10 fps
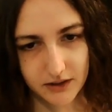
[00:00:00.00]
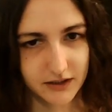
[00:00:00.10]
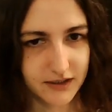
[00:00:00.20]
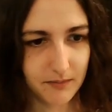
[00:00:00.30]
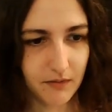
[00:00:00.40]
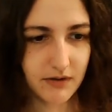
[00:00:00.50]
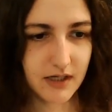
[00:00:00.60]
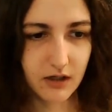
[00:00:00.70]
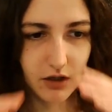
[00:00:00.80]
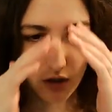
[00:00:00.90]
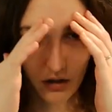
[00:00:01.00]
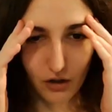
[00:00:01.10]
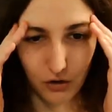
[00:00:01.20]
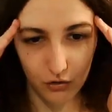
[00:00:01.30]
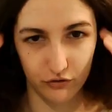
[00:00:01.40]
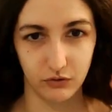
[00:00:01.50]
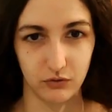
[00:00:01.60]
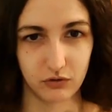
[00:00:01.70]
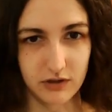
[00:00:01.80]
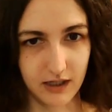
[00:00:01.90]
The tatami was like
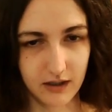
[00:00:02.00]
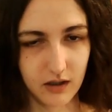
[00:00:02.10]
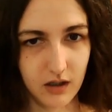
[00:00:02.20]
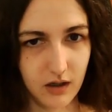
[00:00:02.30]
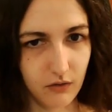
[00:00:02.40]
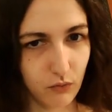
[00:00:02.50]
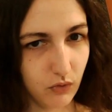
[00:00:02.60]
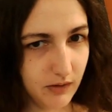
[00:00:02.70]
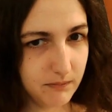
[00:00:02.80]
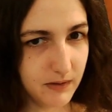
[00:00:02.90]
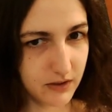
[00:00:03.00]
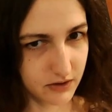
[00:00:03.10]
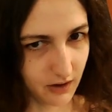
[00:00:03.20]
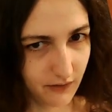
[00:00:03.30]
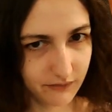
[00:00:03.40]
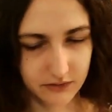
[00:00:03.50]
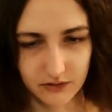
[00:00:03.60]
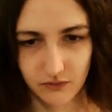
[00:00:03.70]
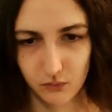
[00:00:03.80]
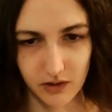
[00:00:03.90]
so curious, like, will it be
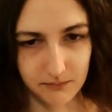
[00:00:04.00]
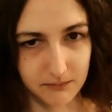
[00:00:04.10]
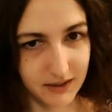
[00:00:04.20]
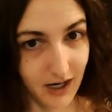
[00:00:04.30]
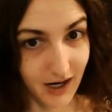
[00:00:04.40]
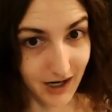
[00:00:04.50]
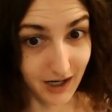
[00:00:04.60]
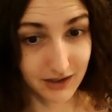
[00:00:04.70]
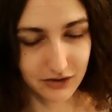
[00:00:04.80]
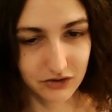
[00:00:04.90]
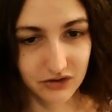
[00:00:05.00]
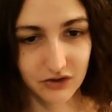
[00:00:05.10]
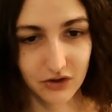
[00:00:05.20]
soft? Will it be hard?